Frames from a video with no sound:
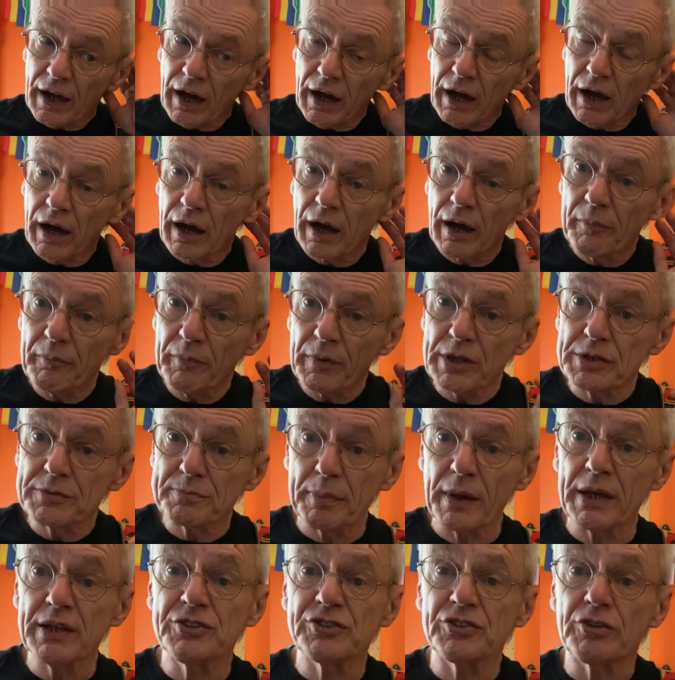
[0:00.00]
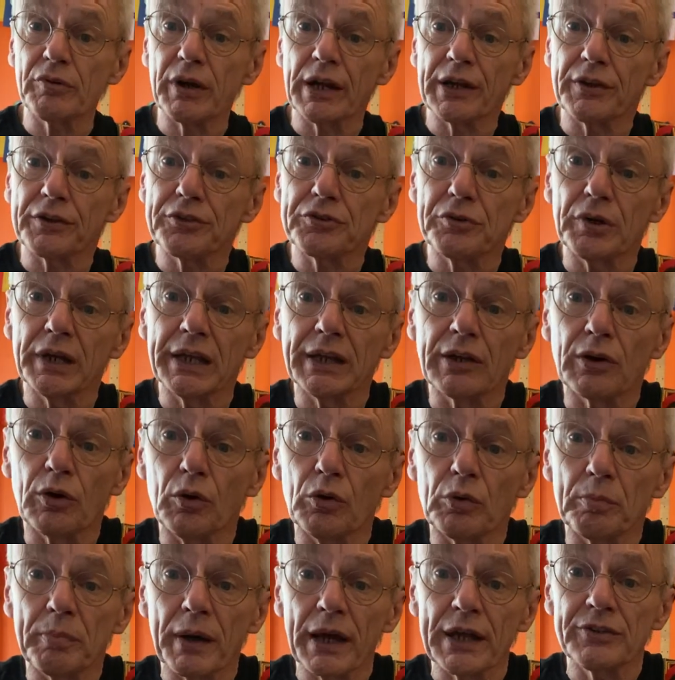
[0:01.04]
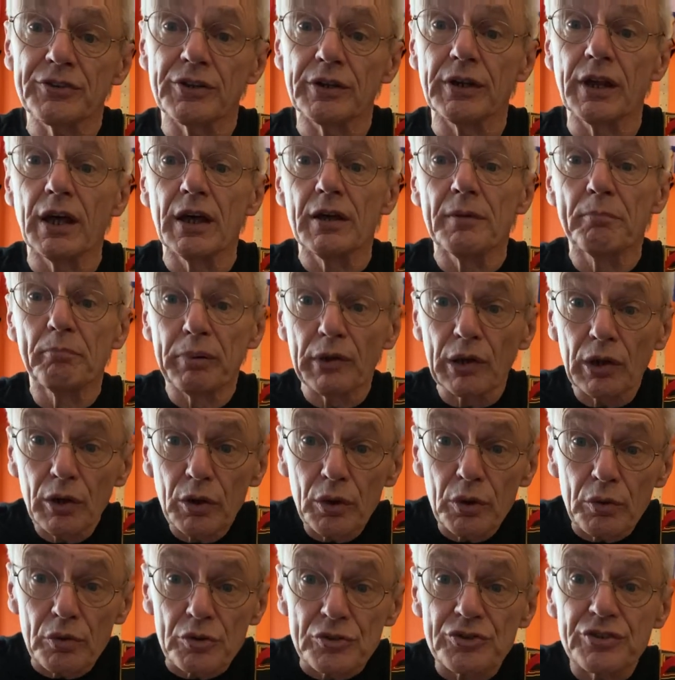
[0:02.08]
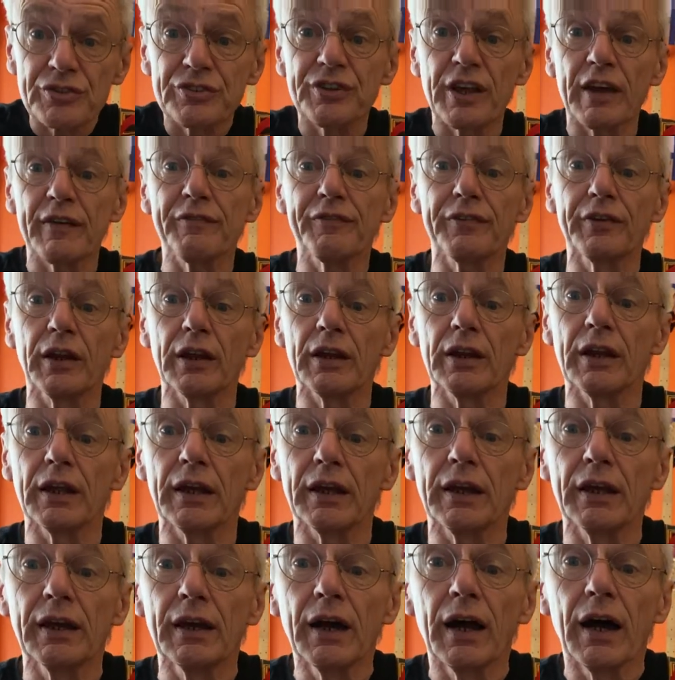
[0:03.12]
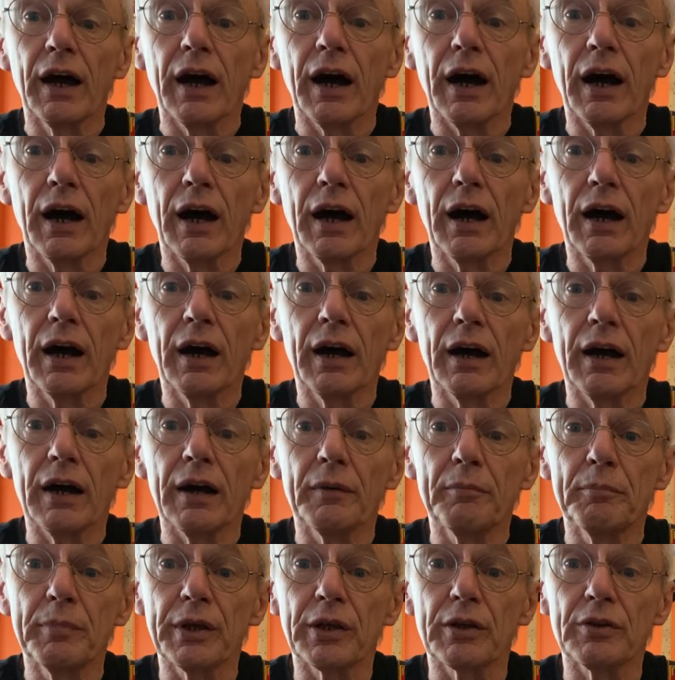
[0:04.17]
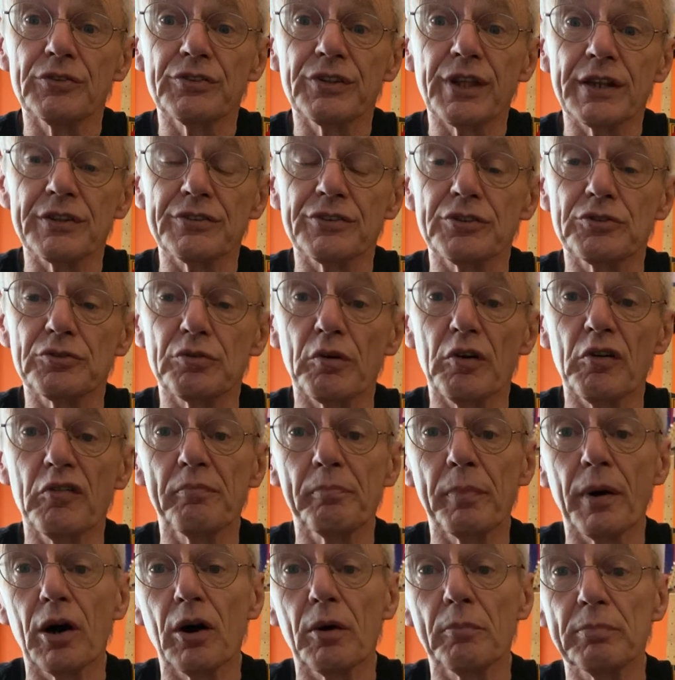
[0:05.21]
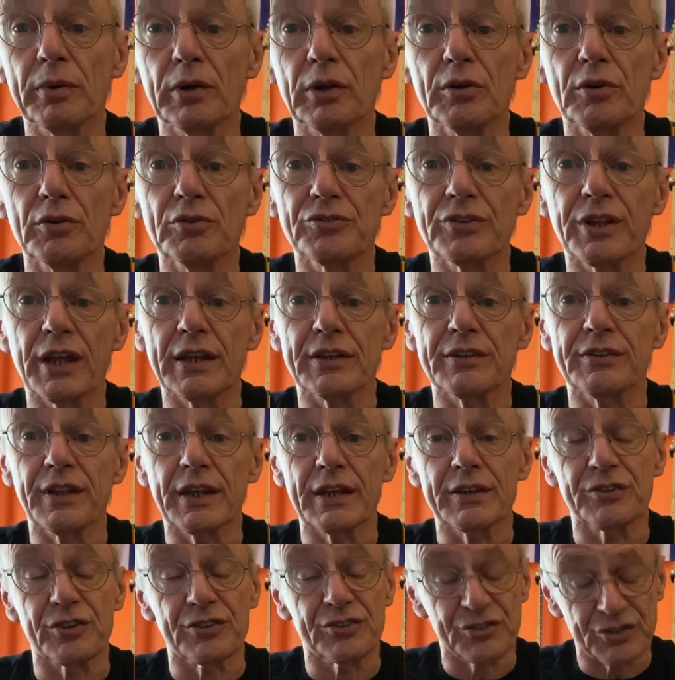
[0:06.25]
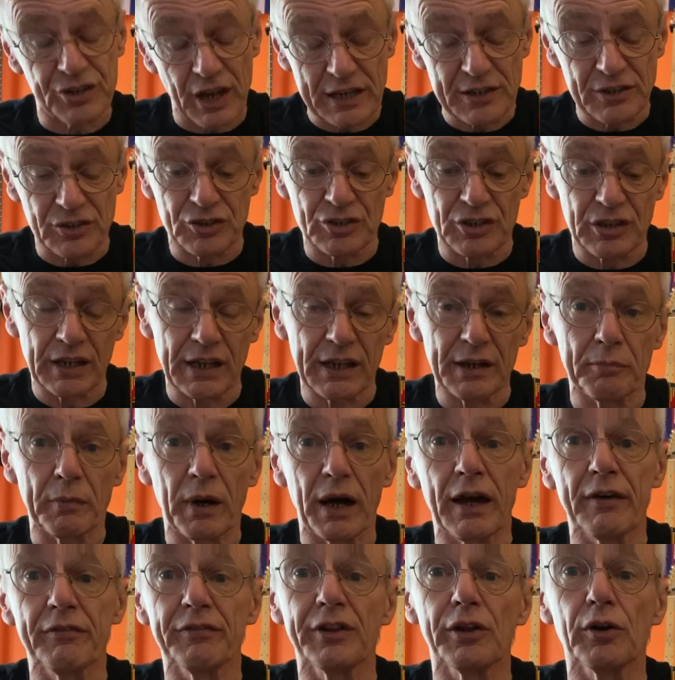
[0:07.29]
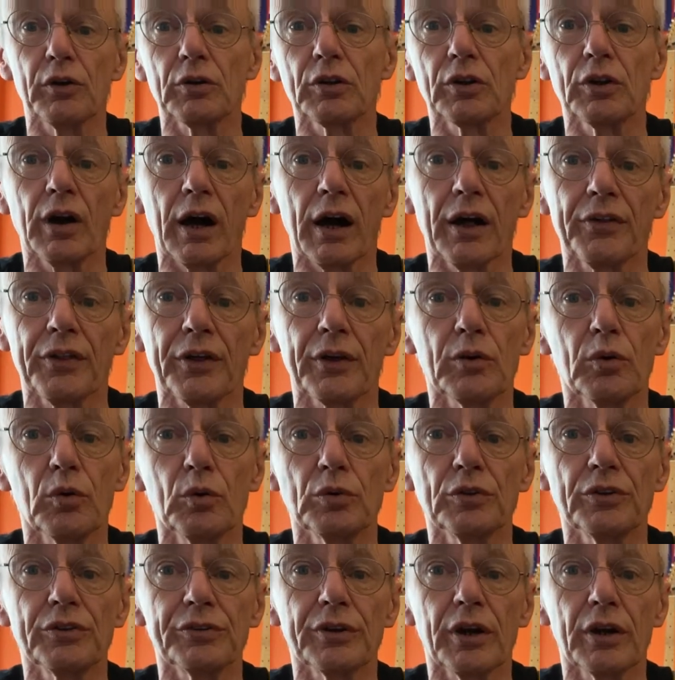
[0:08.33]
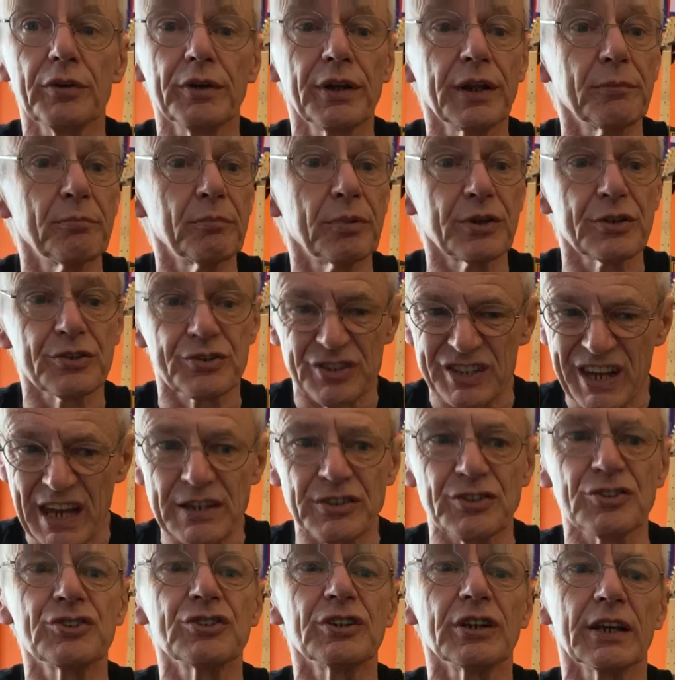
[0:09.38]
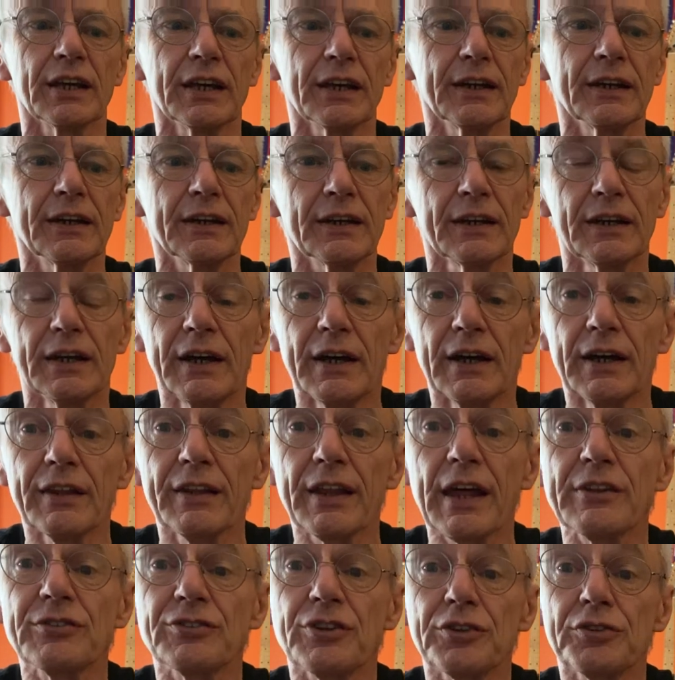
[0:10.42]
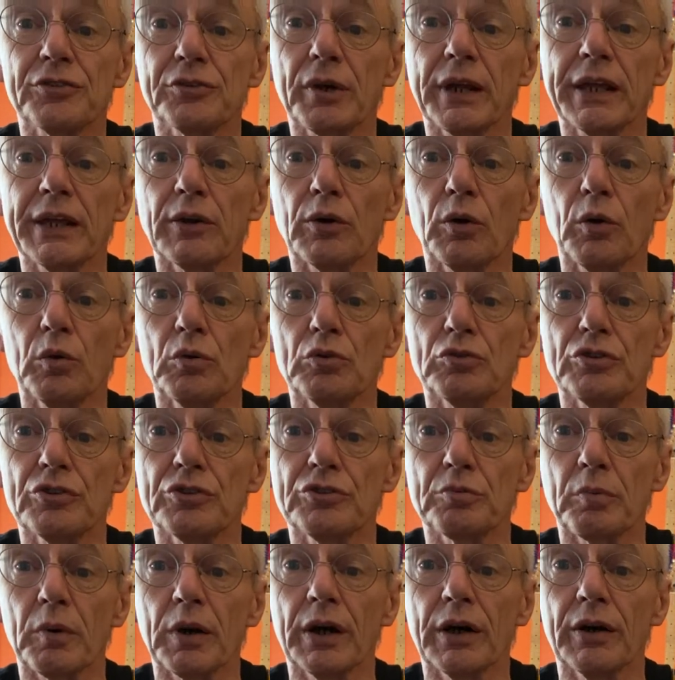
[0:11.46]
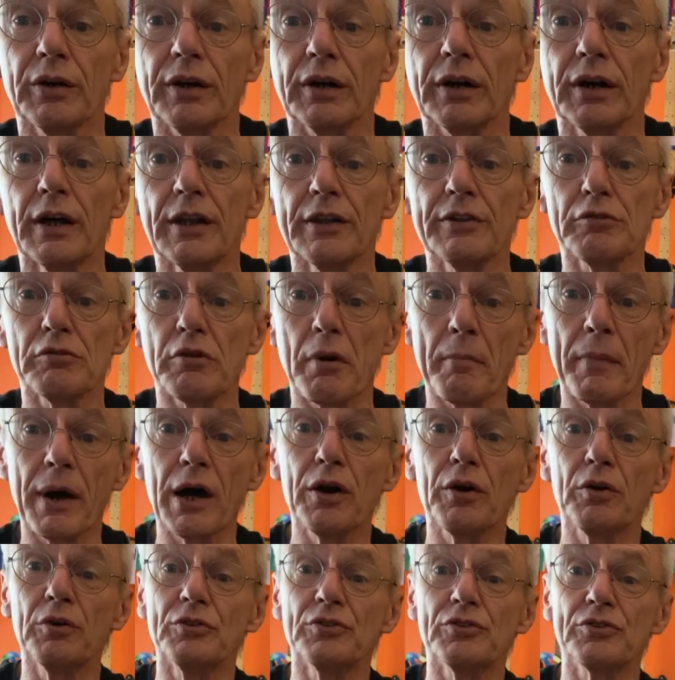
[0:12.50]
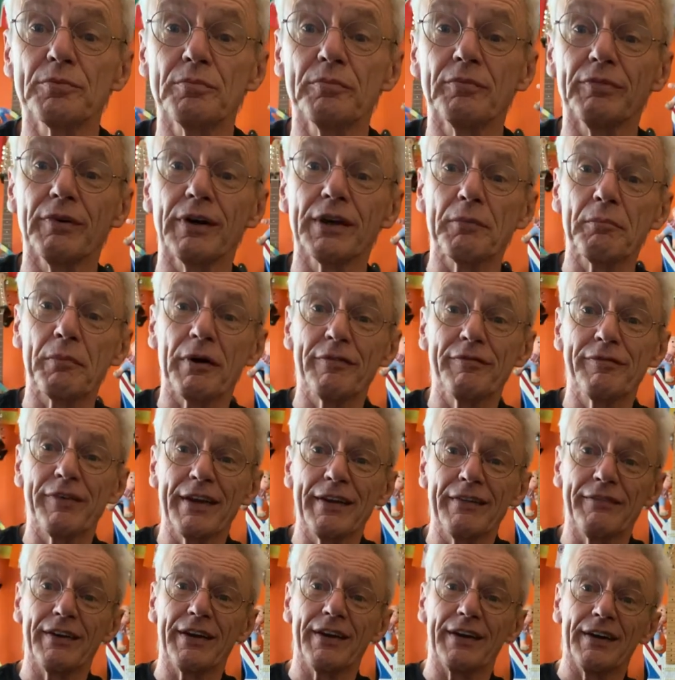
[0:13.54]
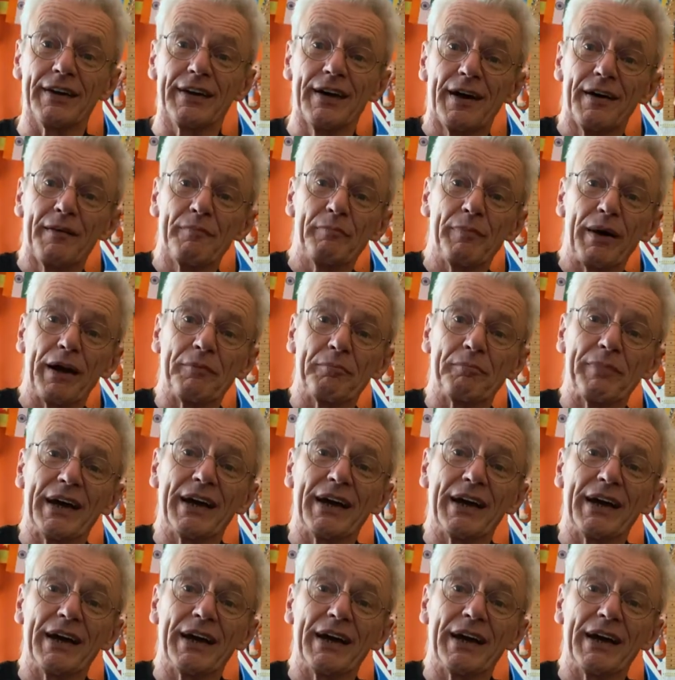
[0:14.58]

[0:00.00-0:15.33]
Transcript: um, is based around a three chord pattern. Blues, definitely, uh, because that's a 12 bar blues. That That's essentially, might have the other chord thrown in, but essentially, that's a three chorder as well. The Ramones, one of my favourite punk